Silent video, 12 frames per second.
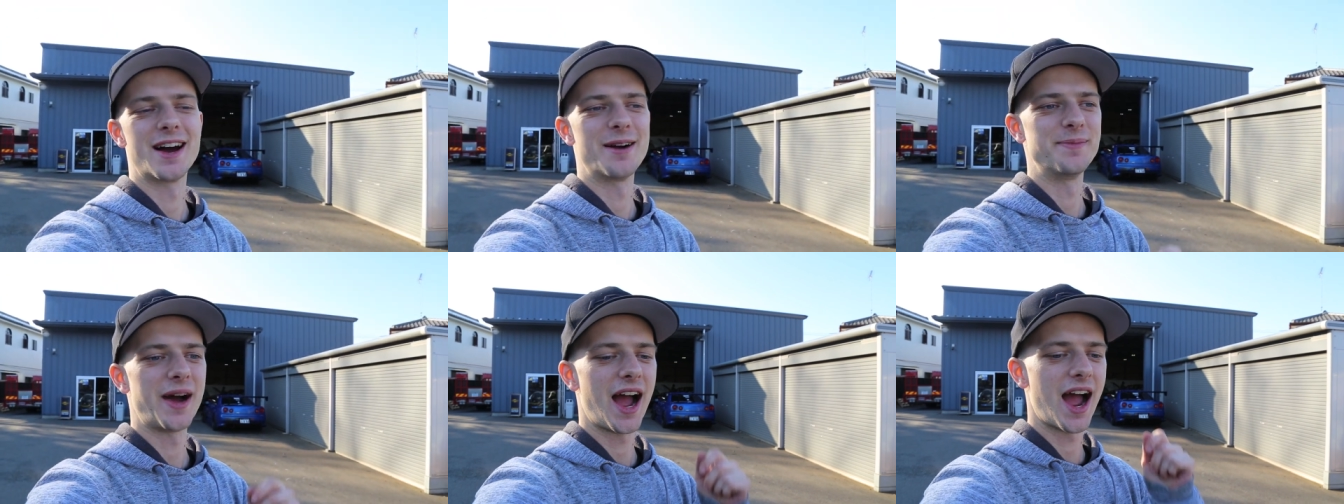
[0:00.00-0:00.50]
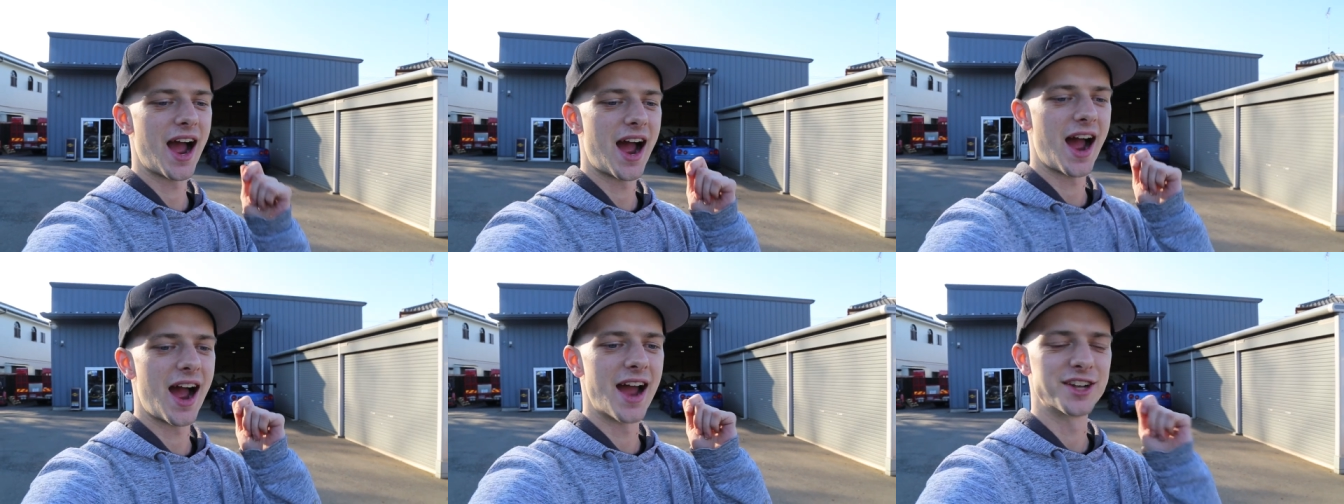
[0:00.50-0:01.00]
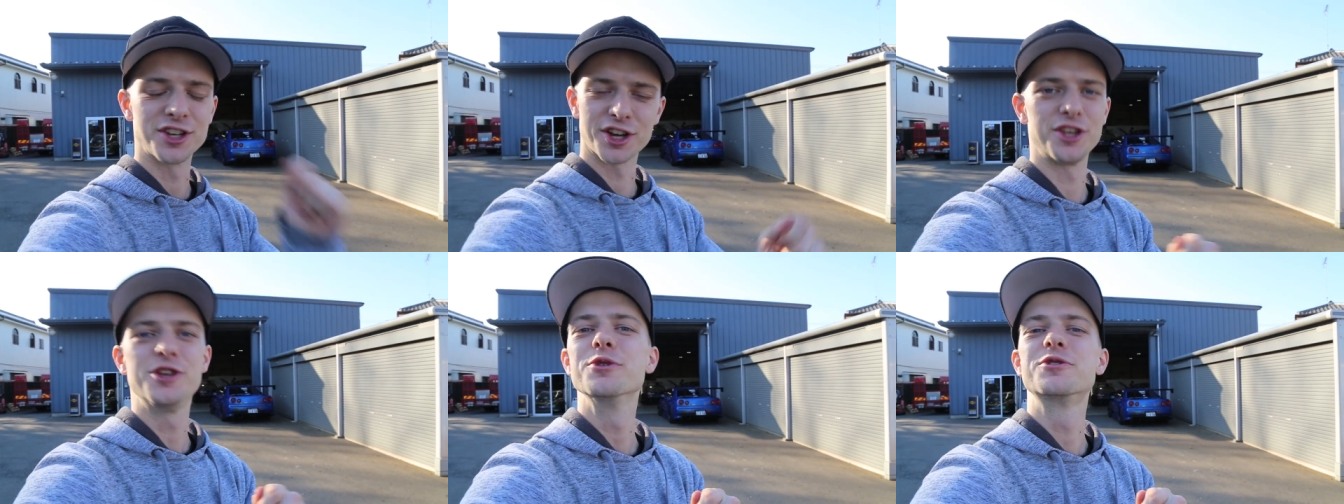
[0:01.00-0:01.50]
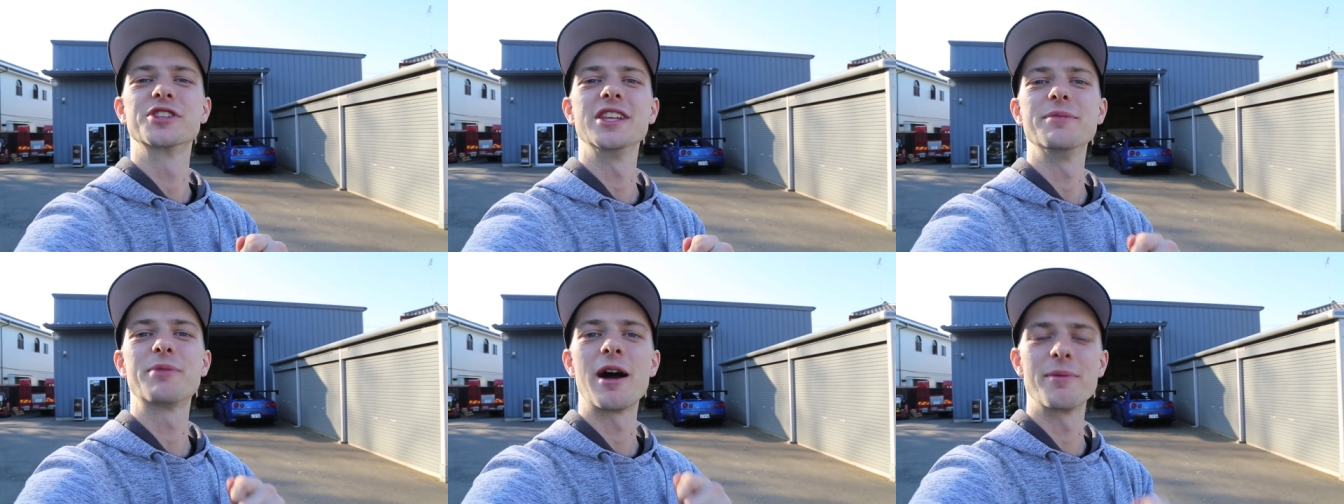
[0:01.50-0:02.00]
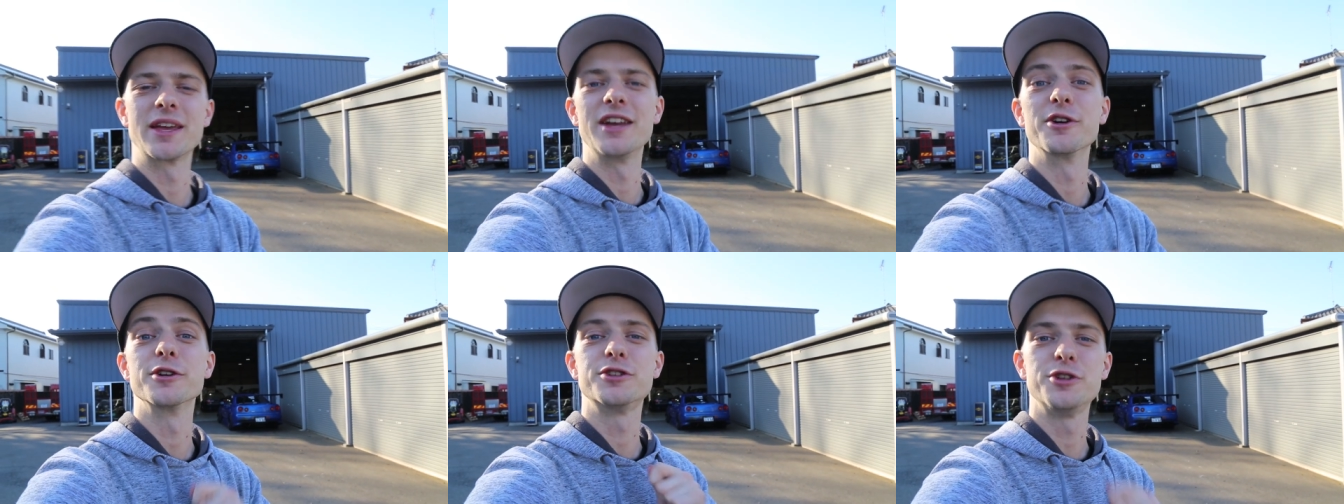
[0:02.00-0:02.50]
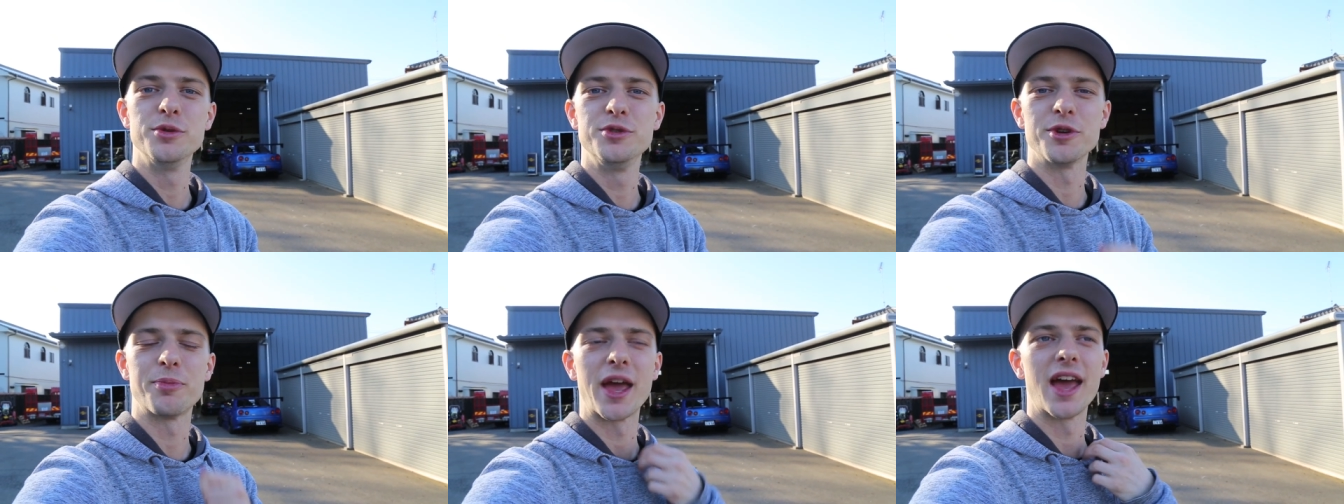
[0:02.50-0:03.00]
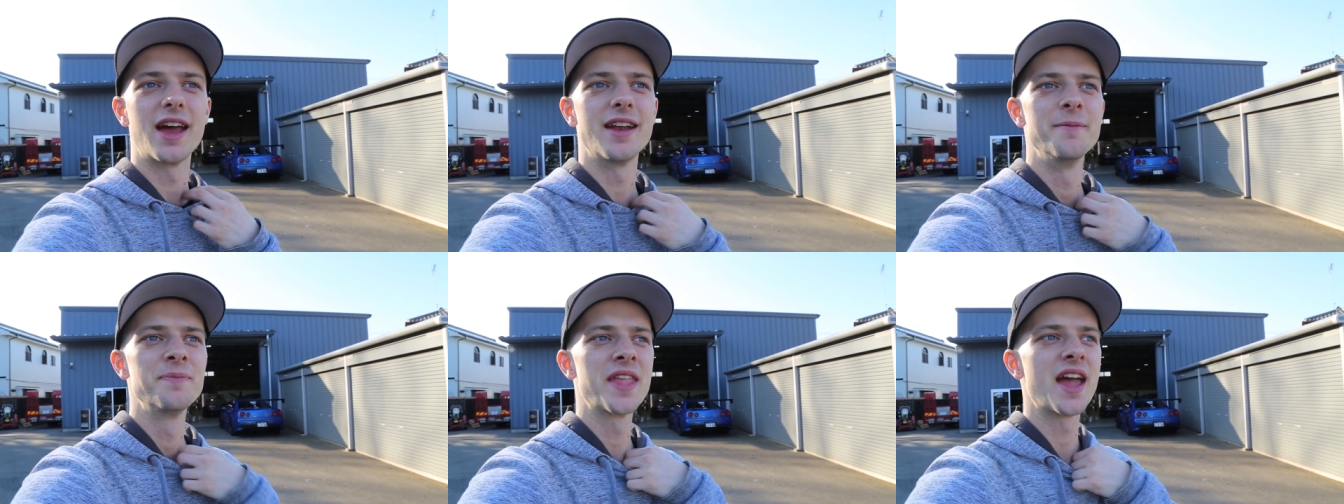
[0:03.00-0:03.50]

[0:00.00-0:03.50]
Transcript: Um, I took a huge leap coming here to Japan.